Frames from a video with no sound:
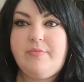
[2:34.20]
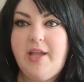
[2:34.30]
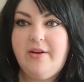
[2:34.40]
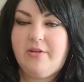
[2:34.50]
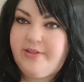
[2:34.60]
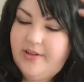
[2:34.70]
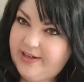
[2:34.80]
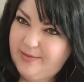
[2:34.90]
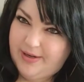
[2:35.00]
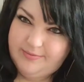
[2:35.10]
curled it on
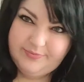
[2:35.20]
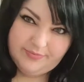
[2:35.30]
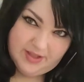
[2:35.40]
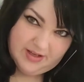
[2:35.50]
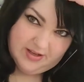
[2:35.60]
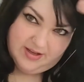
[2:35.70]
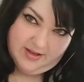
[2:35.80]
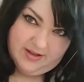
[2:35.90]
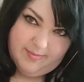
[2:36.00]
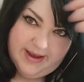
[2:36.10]
there, but
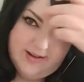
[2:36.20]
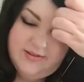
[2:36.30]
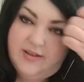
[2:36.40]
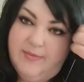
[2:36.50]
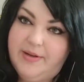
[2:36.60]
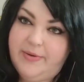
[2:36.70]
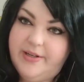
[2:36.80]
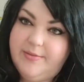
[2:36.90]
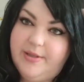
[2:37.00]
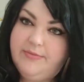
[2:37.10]
the bangs are a bit
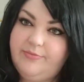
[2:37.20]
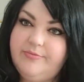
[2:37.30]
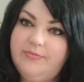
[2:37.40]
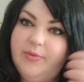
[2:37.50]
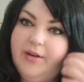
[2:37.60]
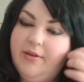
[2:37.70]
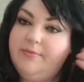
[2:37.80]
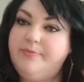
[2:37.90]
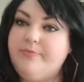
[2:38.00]
weird, but whatever.